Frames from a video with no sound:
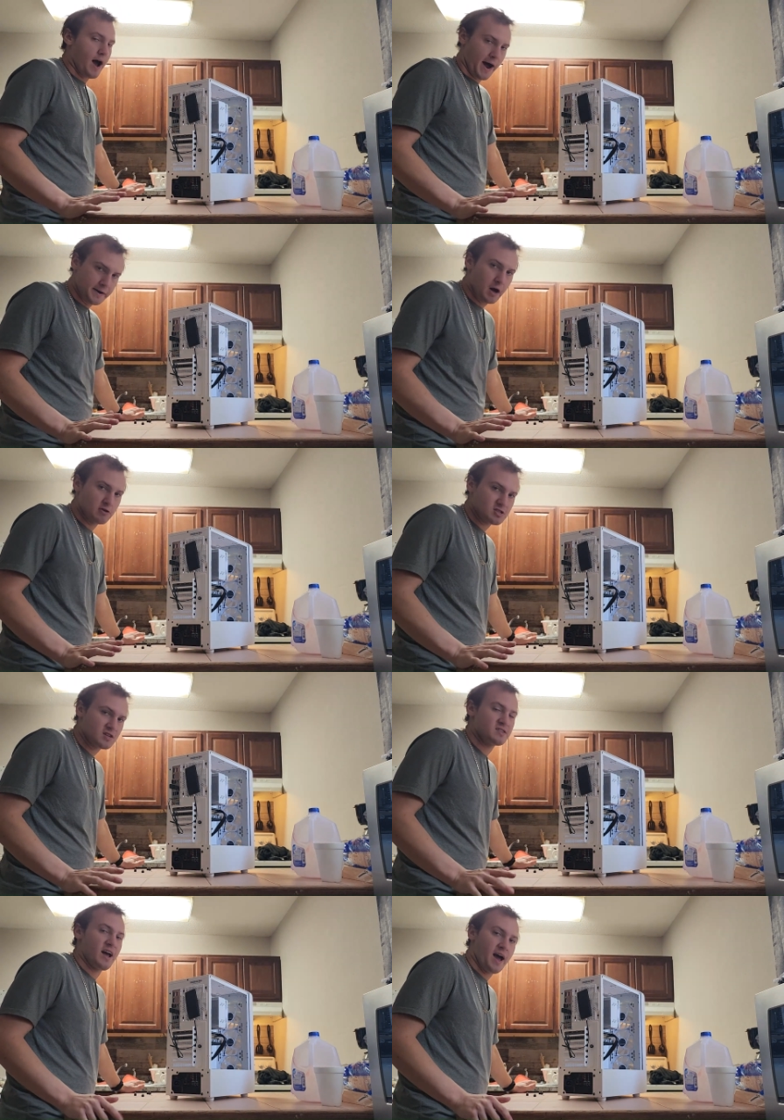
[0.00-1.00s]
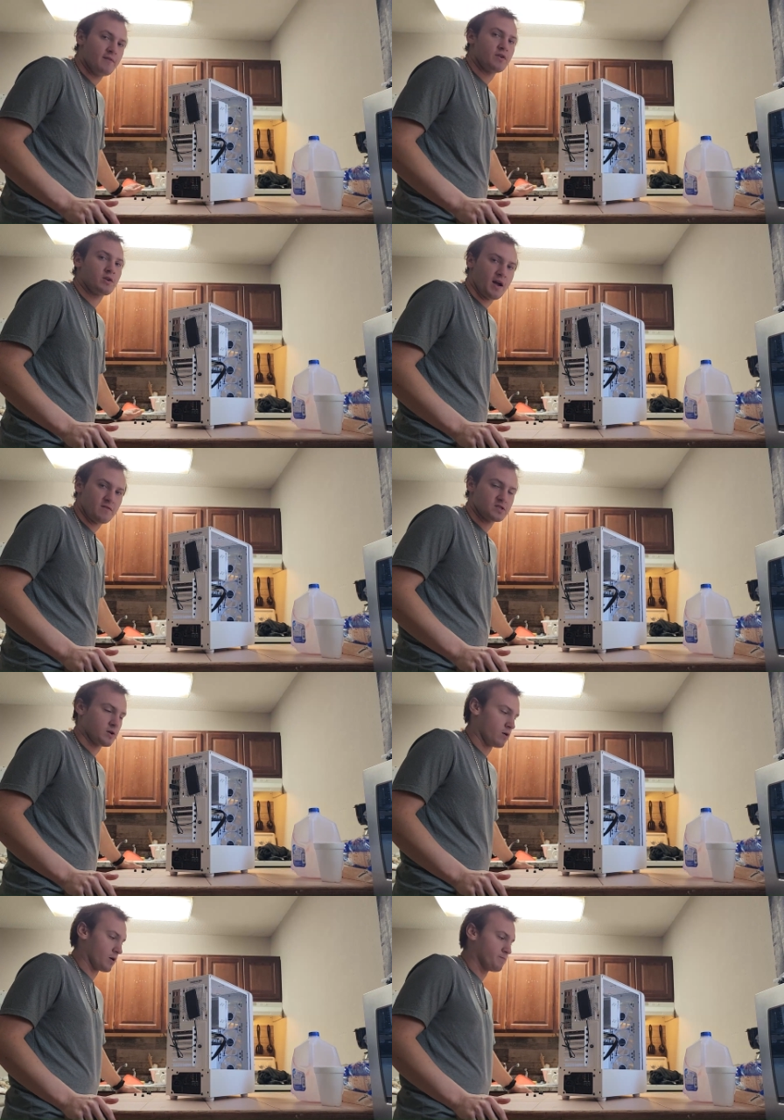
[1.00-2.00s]
I know this because I have a graphics
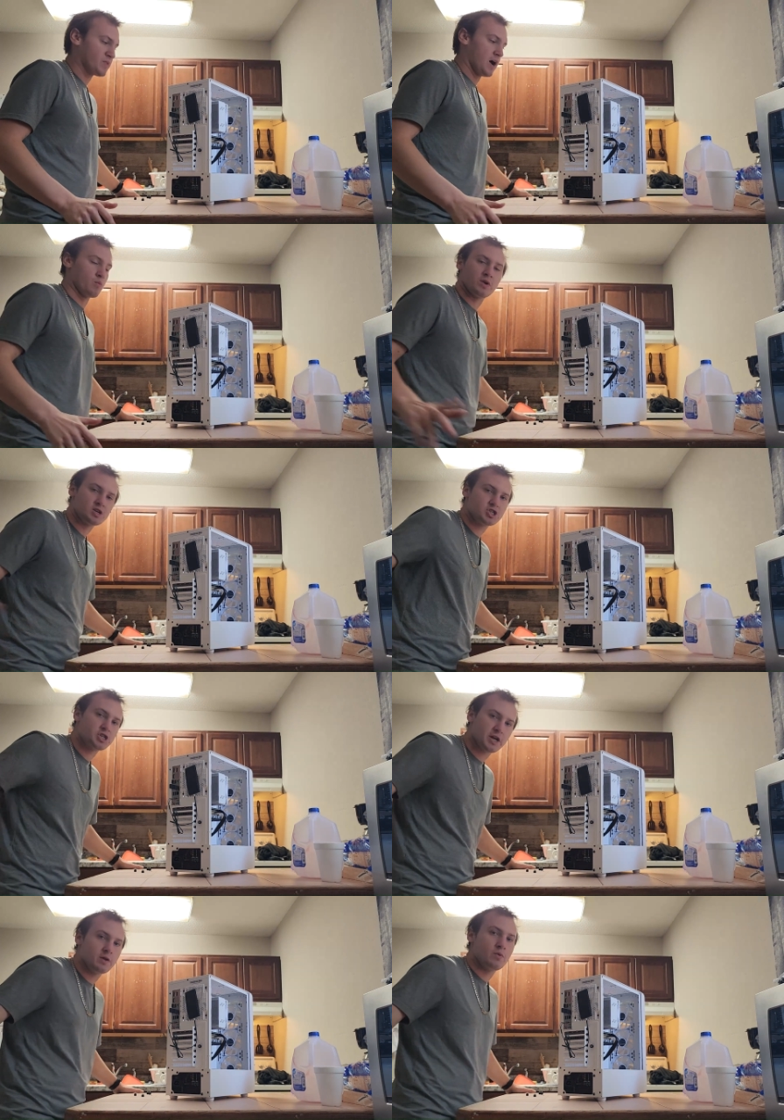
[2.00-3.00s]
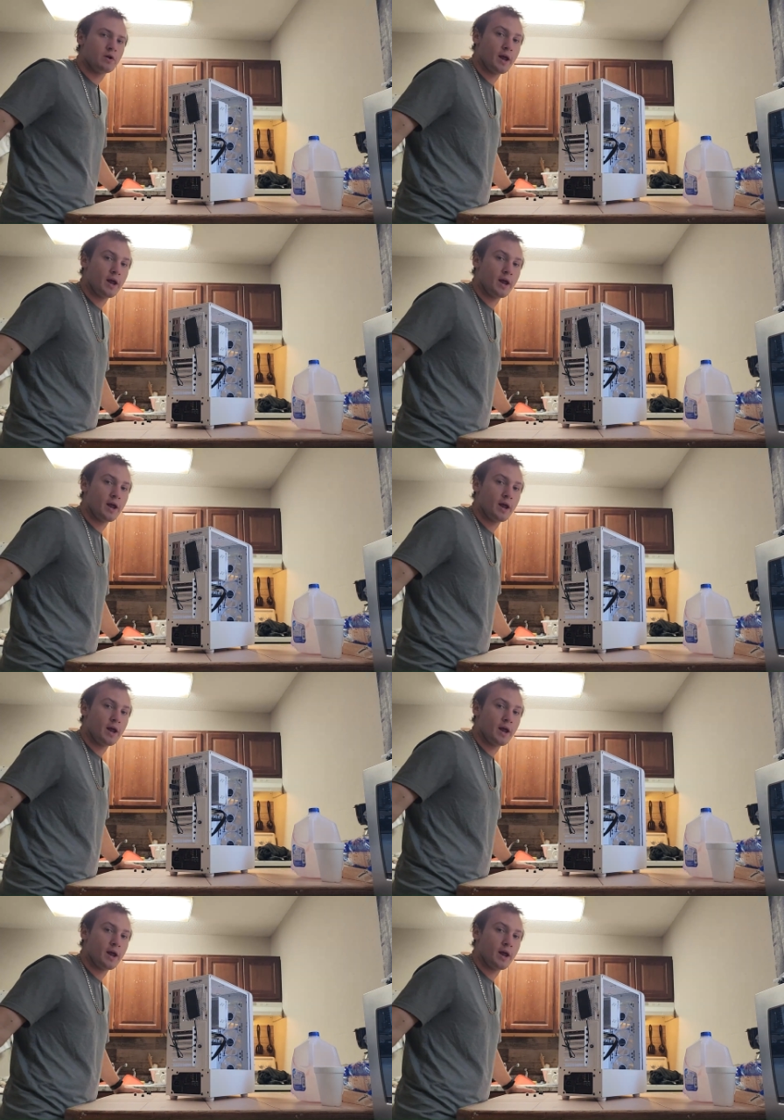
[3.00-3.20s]
card, a really shitty one.